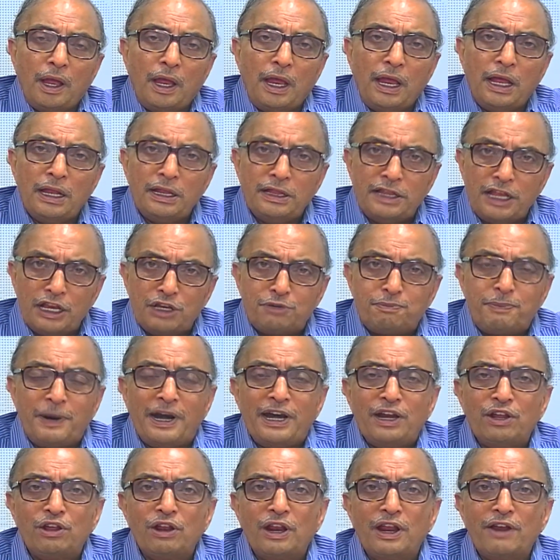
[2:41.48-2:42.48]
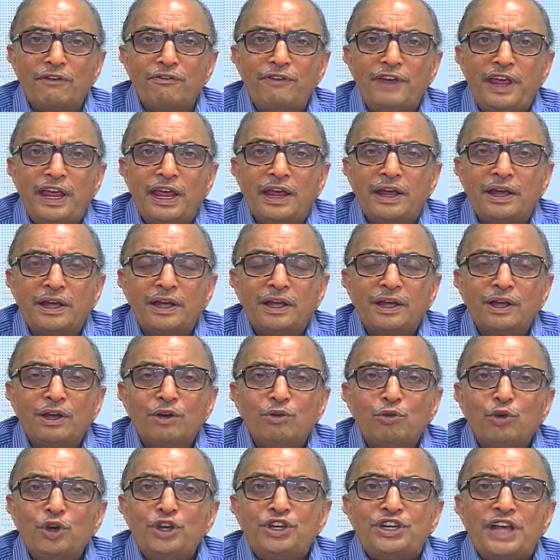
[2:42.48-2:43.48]
In this particular week,
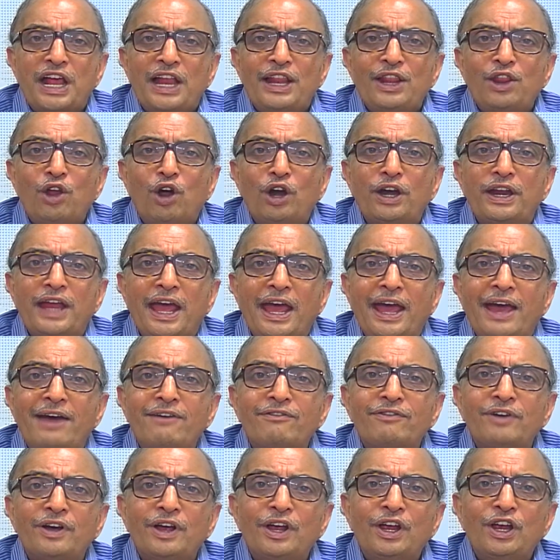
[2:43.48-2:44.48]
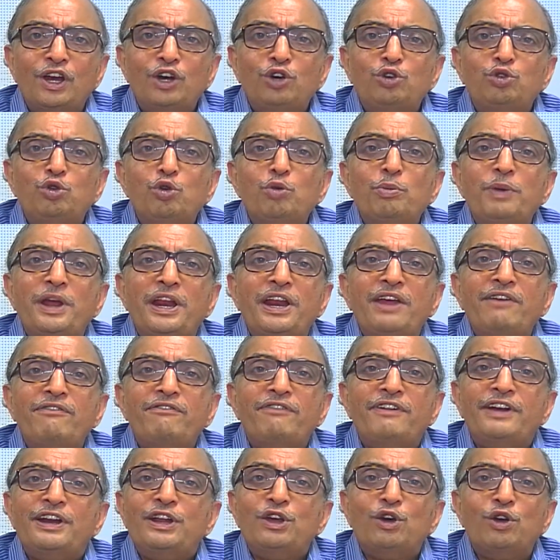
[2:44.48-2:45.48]
we shall not have too many
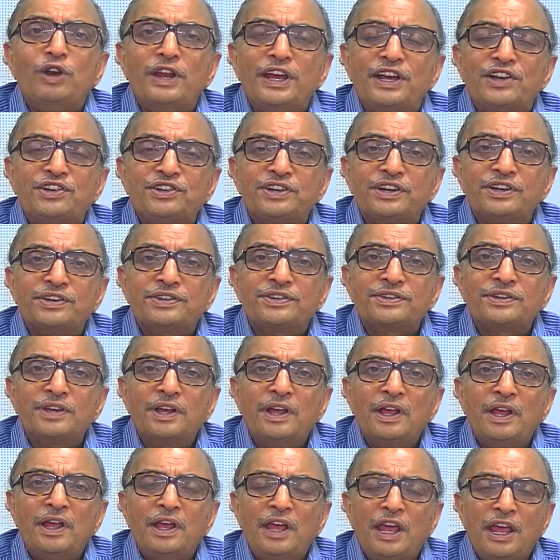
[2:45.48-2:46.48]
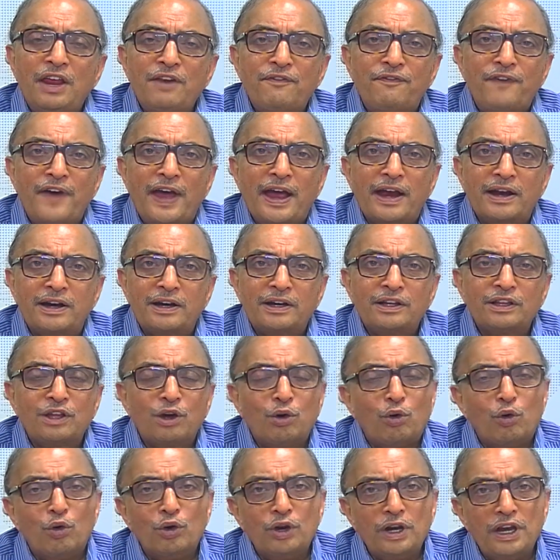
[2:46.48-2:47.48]
video lectures. In fact,
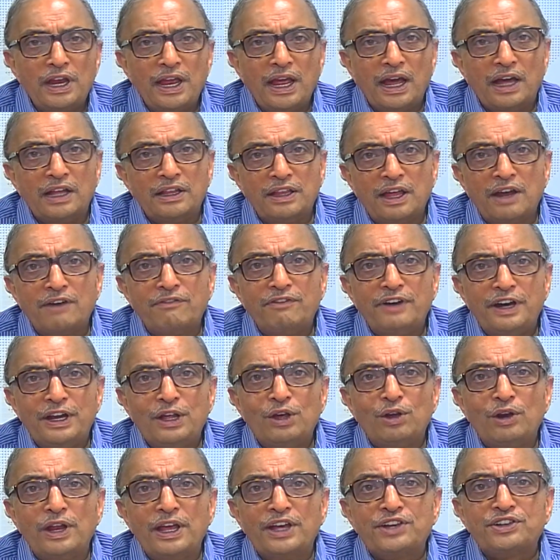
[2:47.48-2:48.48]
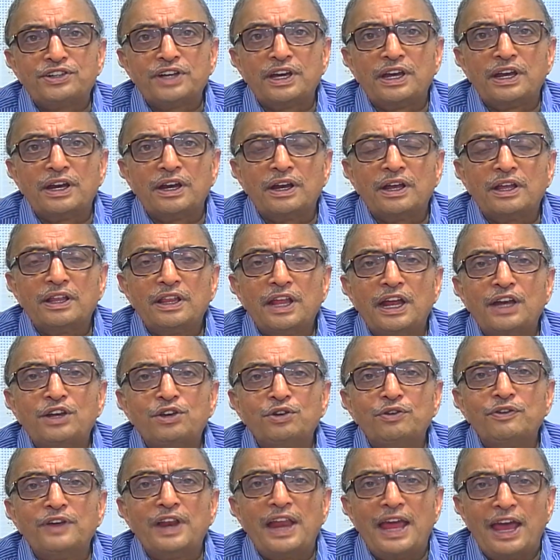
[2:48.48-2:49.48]
the only other video lecture that
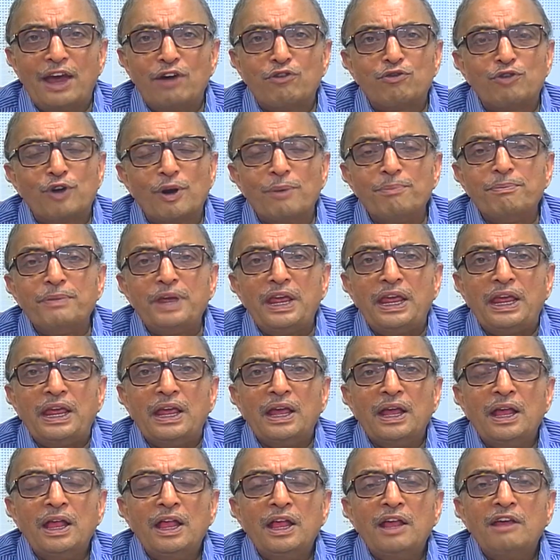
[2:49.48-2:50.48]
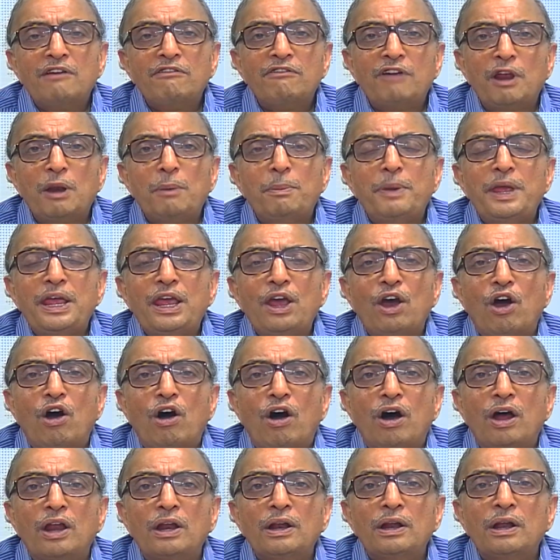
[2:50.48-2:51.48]
you will have from me will be
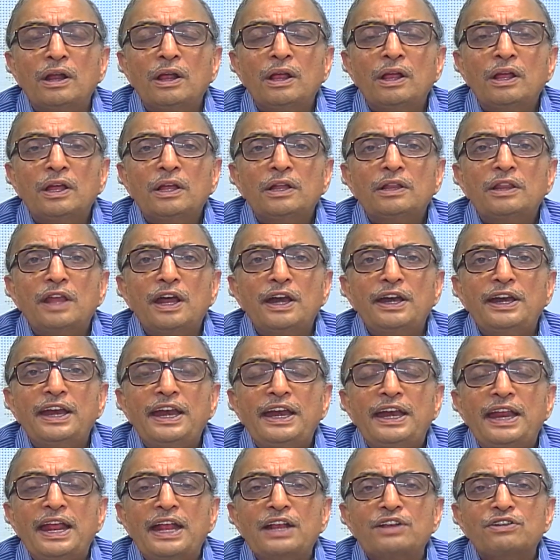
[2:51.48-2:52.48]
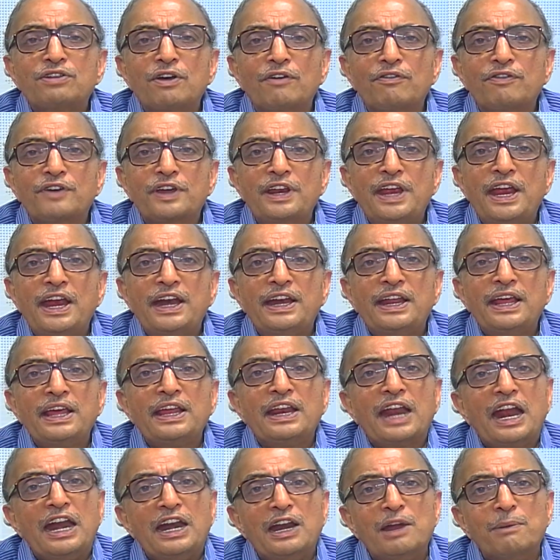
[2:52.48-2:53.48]
on the details of creating
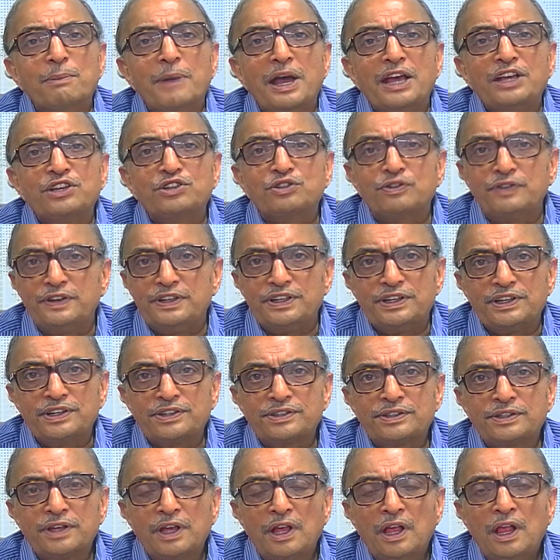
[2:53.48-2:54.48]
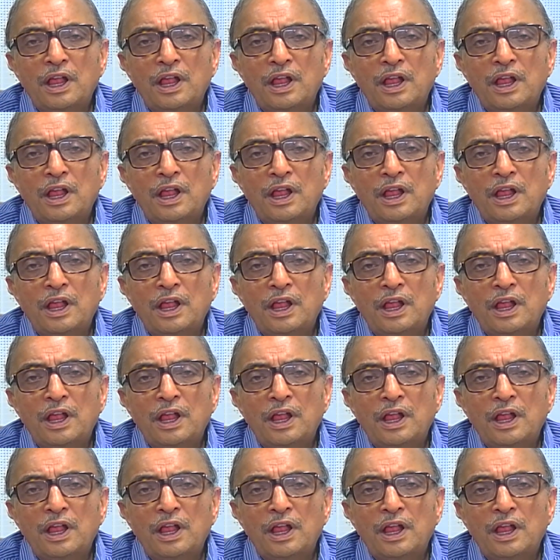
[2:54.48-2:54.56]
randomized quizzes.